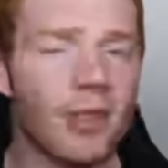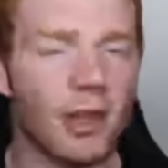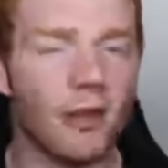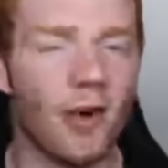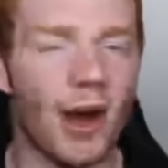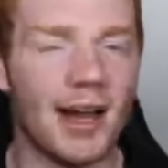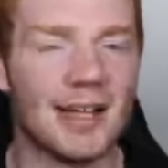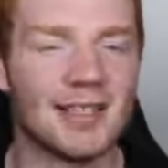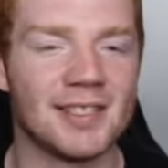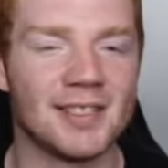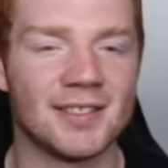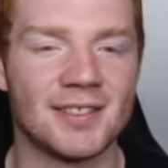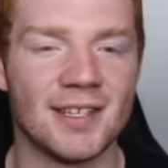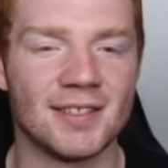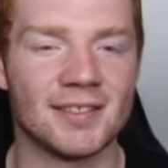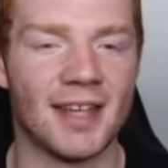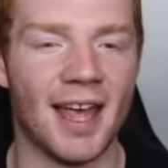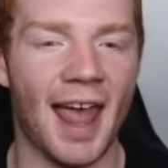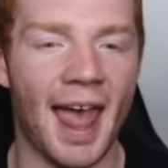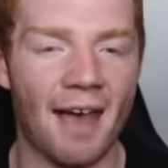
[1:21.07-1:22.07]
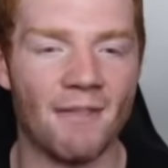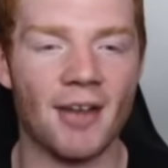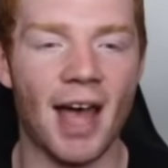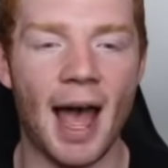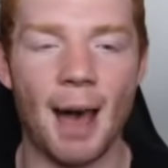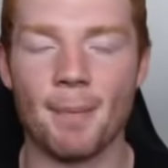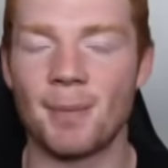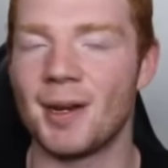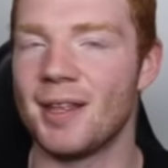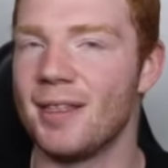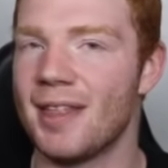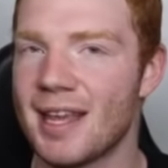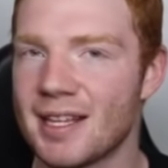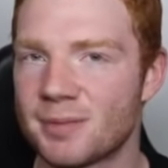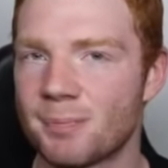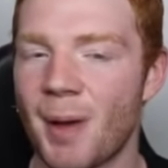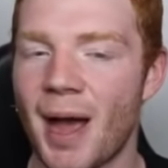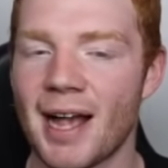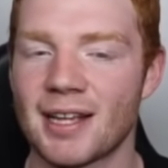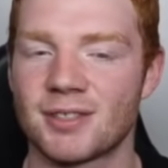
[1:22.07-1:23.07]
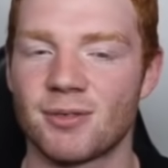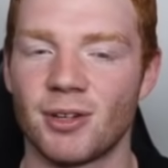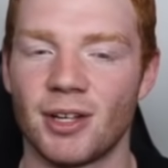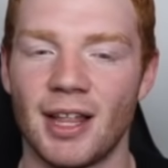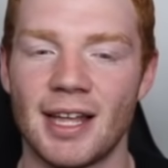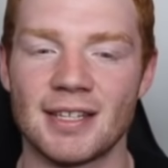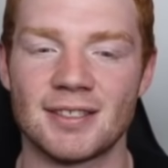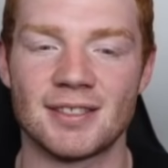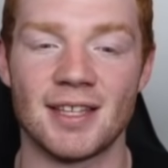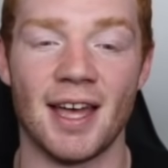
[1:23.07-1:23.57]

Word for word: craziest things that ever happened in these packs release